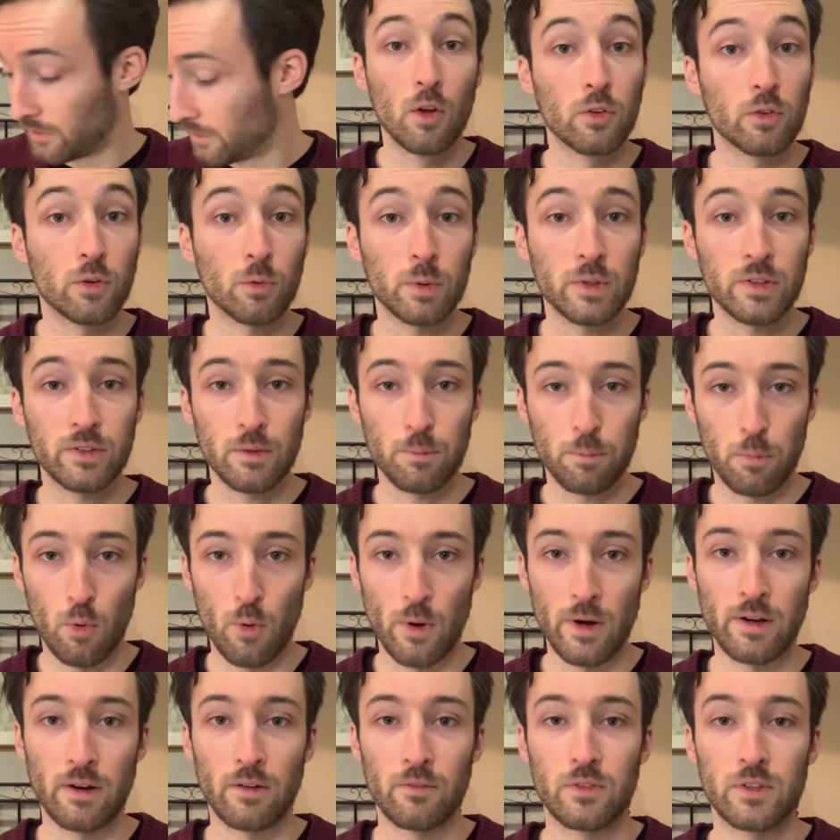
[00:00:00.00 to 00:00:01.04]
So what's the
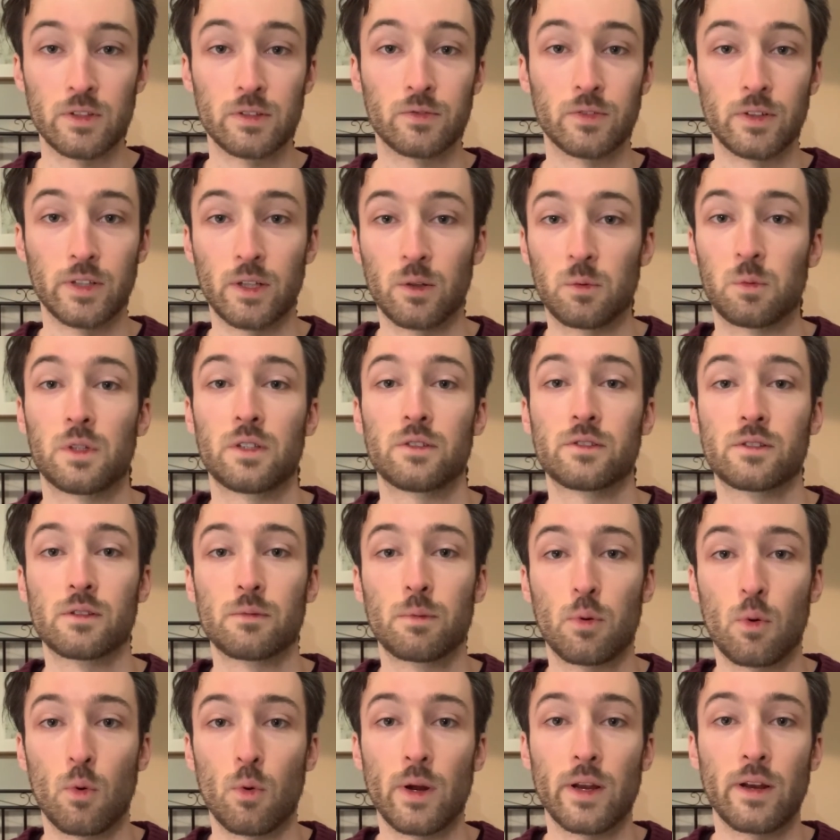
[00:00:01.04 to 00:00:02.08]
point of this video? What is the
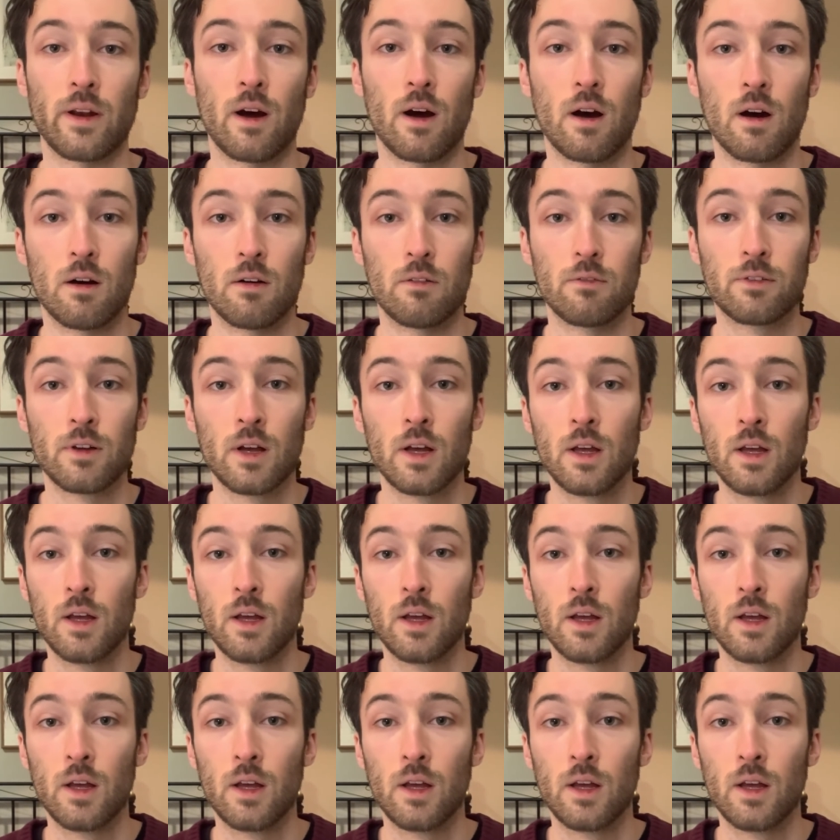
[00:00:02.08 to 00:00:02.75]
point of